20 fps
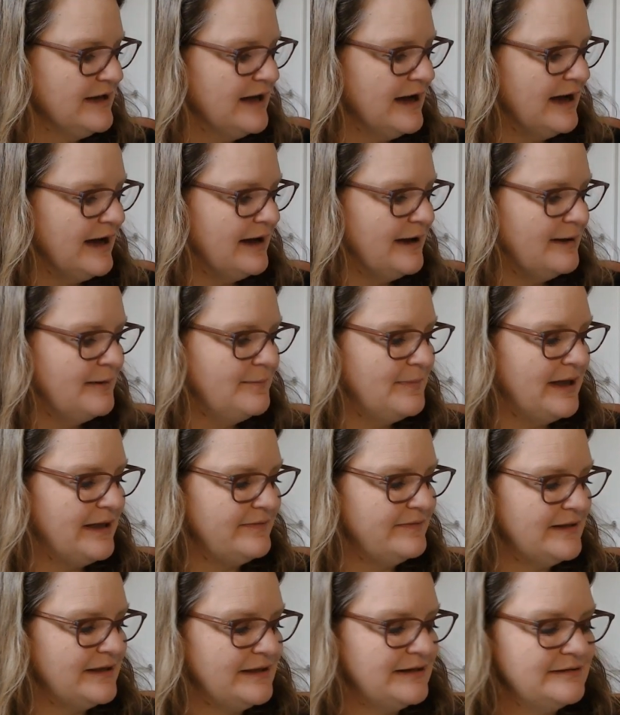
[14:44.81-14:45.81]
Um, and
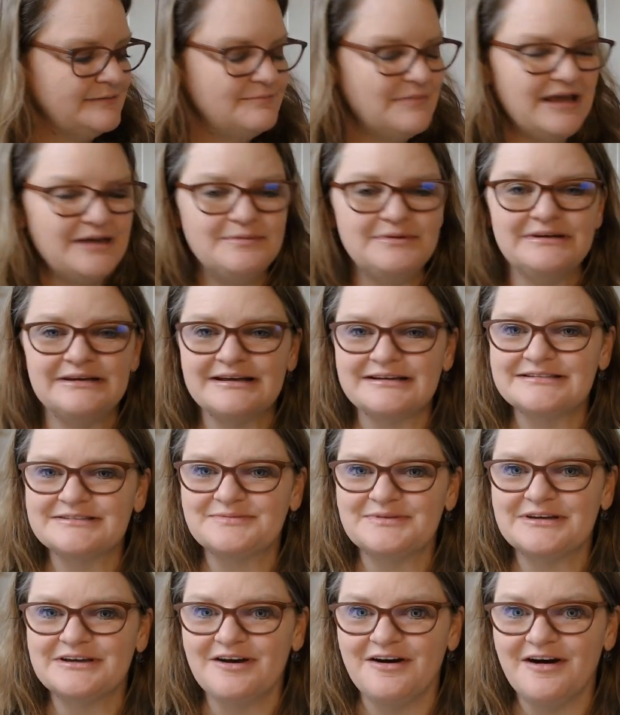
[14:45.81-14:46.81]
then maybe next
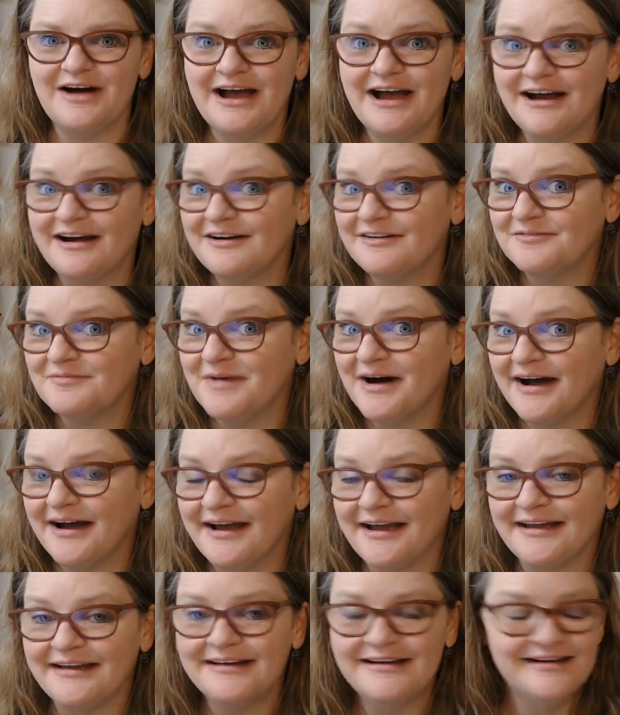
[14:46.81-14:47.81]
week I'll have
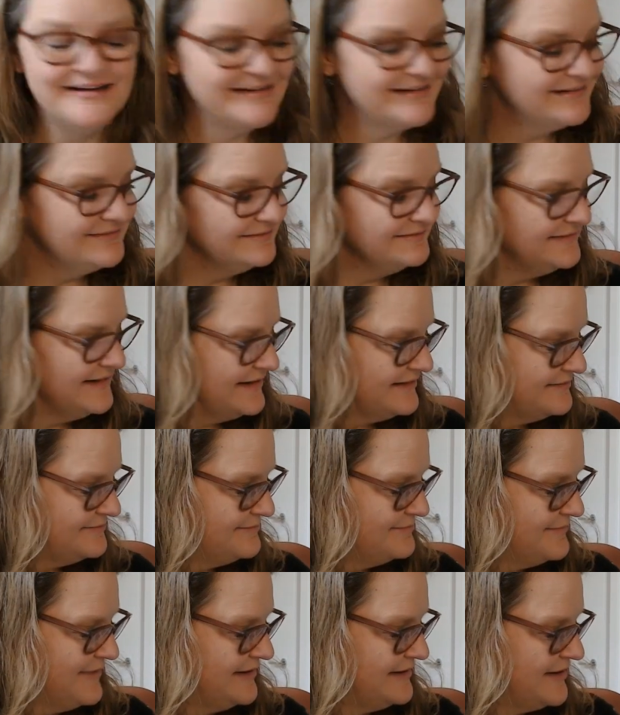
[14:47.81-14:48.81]
my
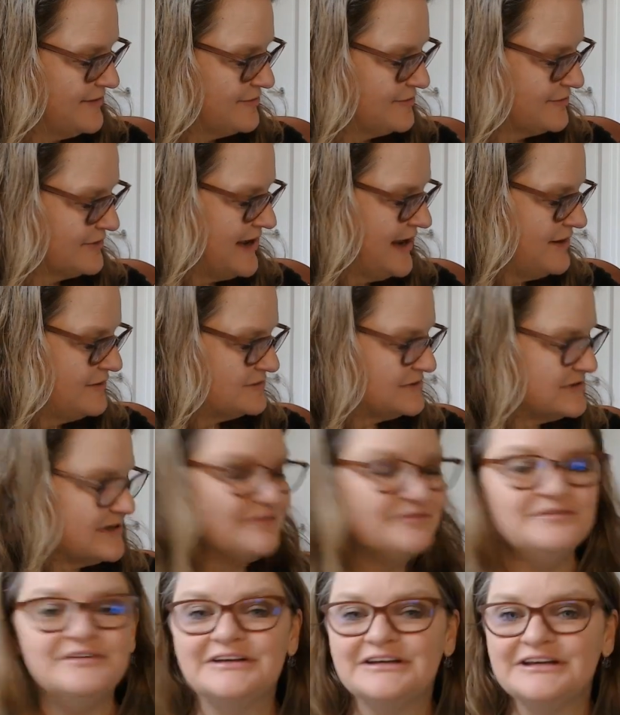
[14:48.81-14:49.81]
another countdown
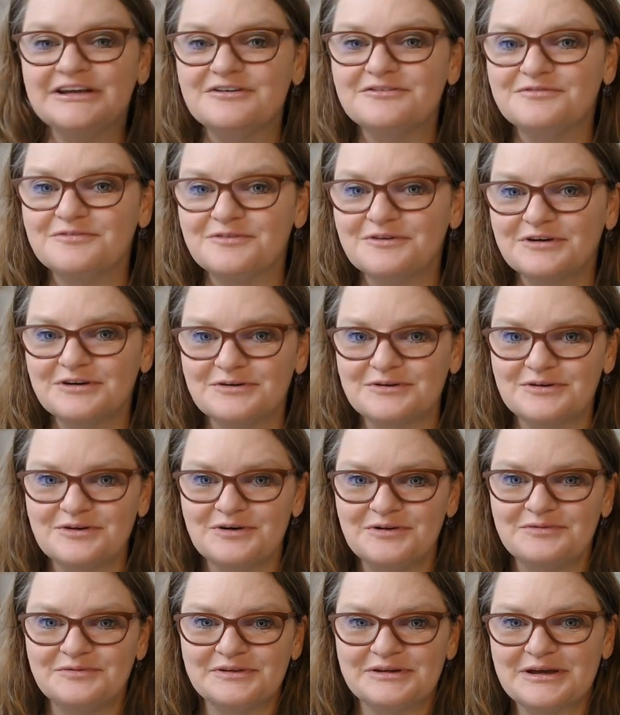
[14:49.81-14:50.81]
video for you and
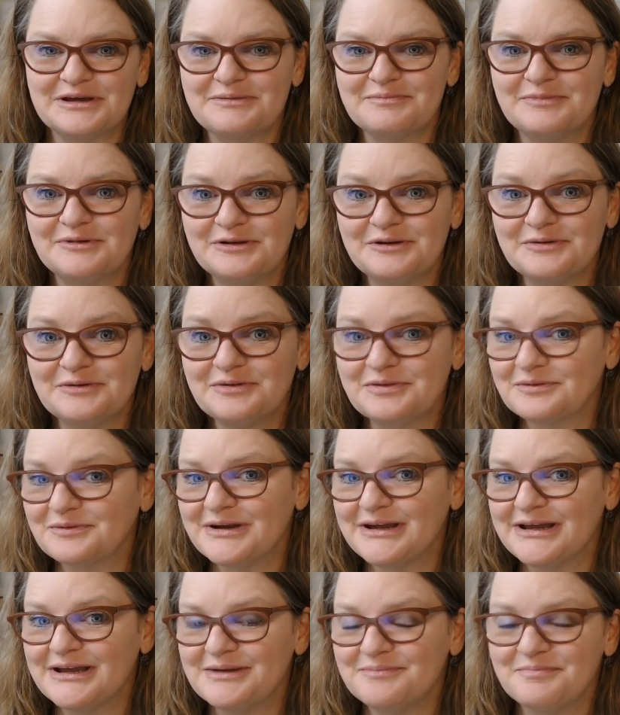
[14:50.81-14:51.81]
hopefully get below
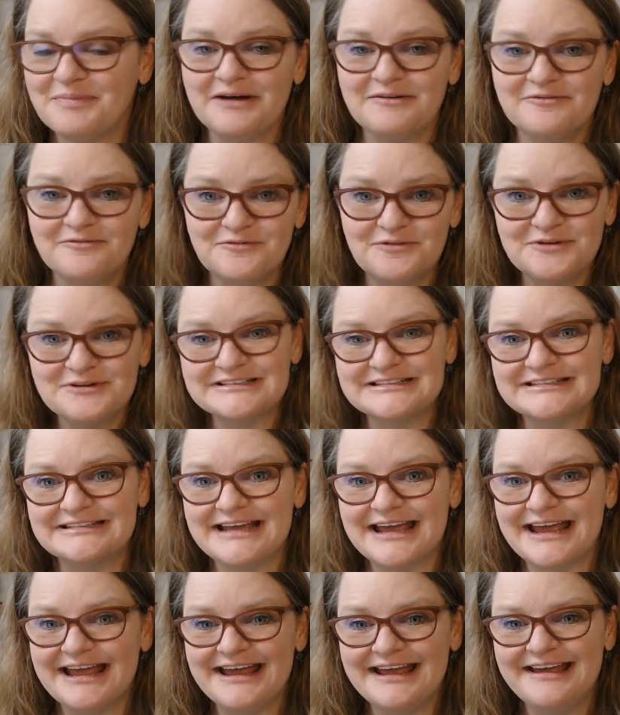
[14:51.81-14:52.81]
three. But for
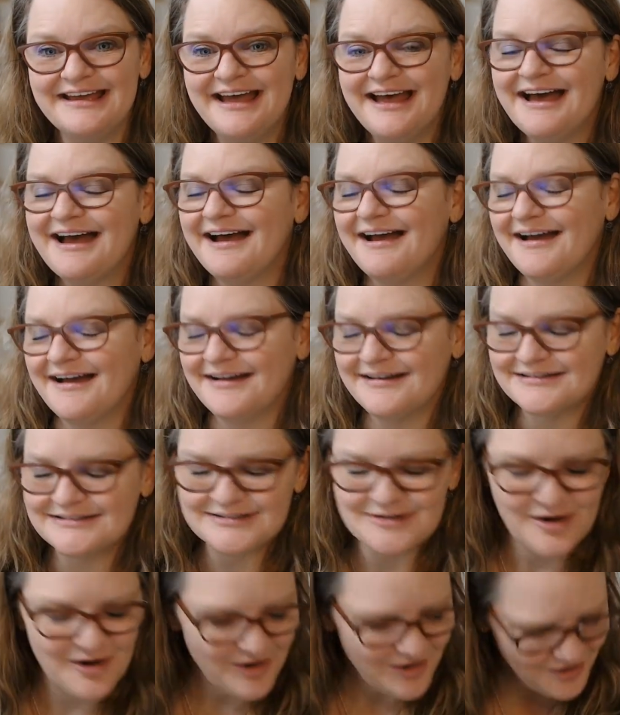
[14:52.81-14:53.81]
today, as
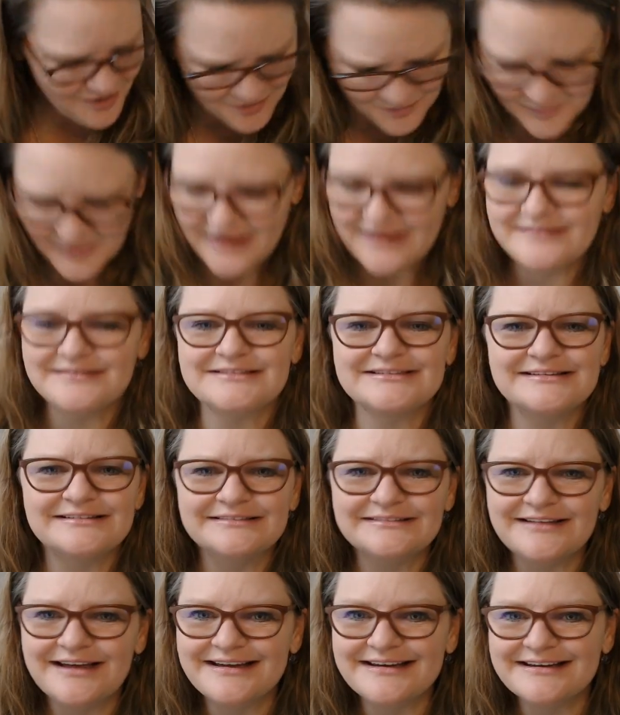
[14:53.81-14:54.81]
always,
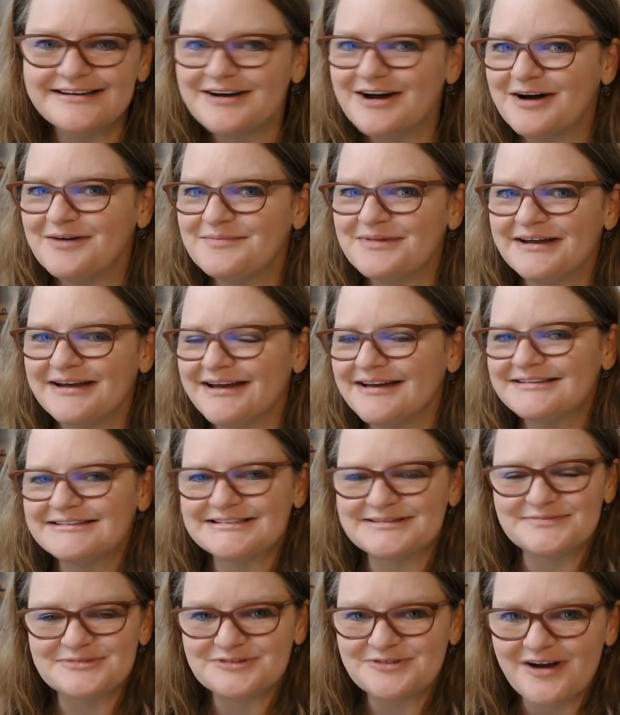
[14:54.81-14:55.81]
like, comment, and
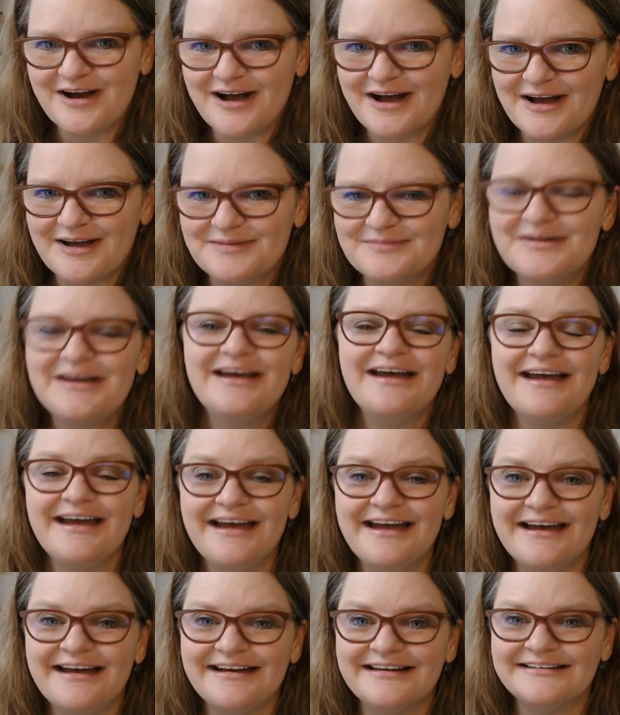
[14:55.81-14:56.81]
subscribe.
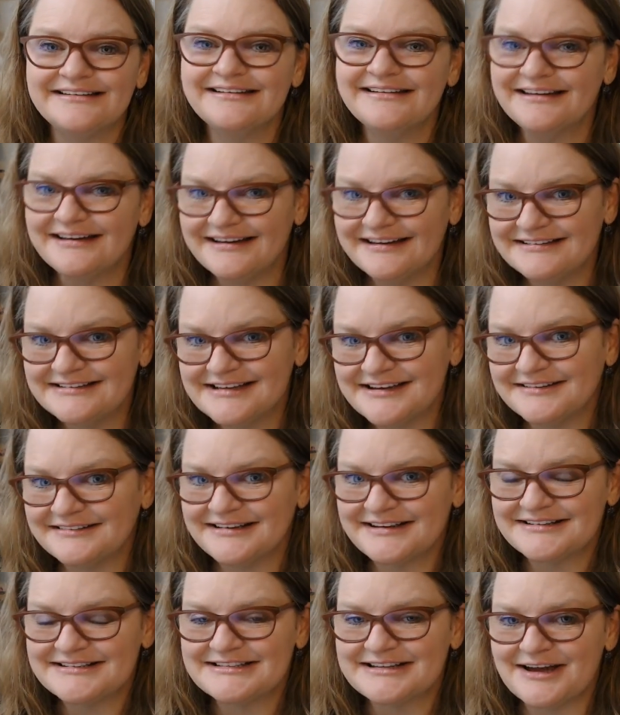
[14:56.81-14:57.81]
And until
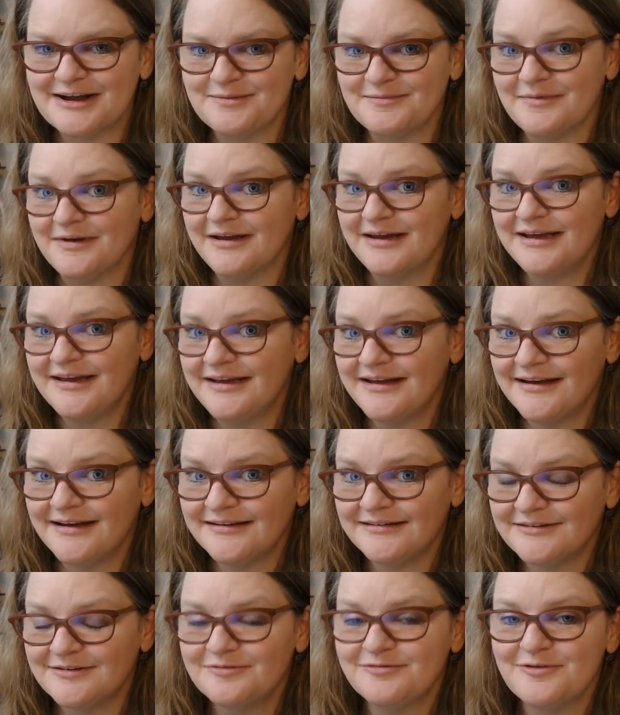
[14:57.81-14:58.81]
next time,
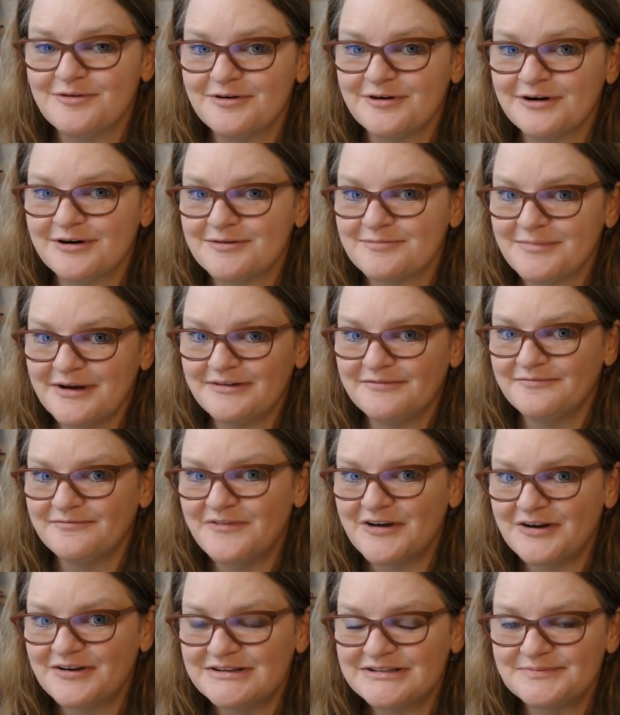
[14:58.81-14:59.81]
and for my
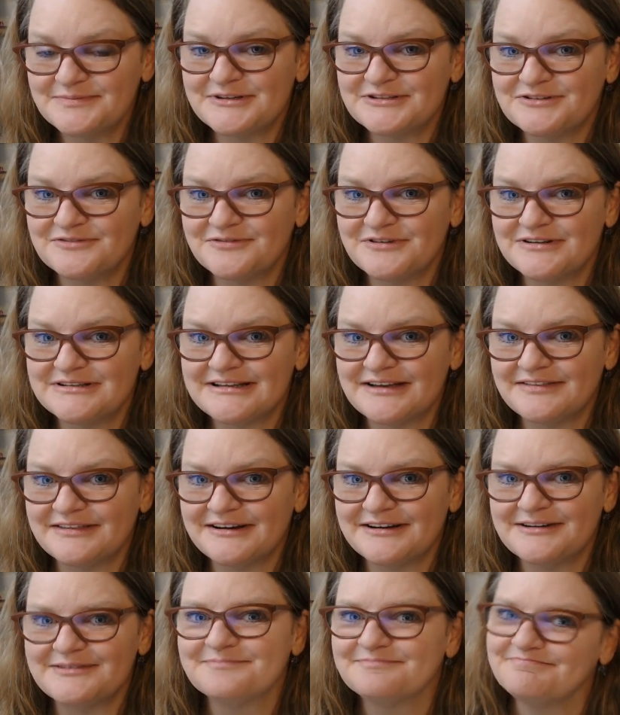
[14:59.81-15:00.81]
very special friends out
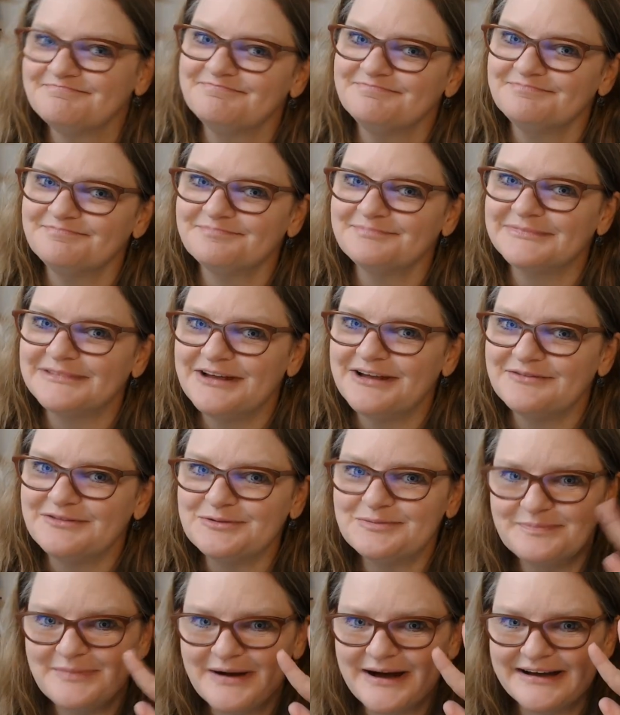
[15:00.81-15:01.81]
there, Love you.
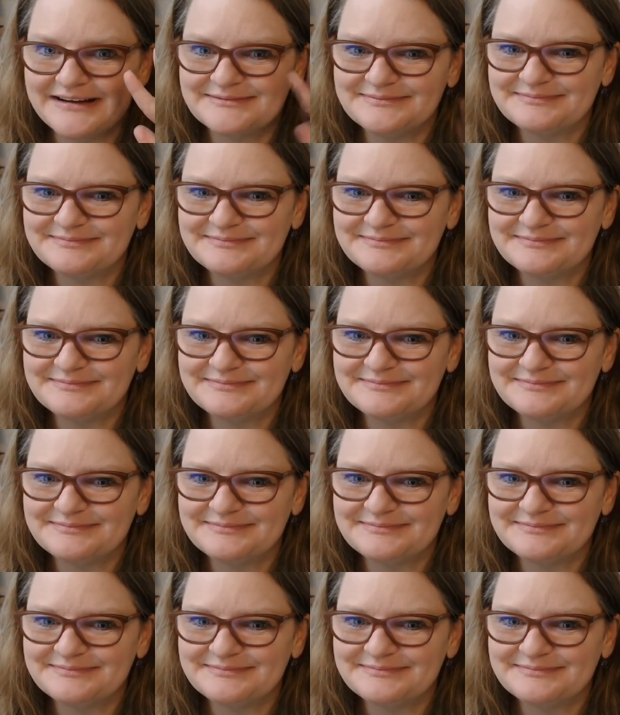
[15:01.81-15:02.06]
Bye.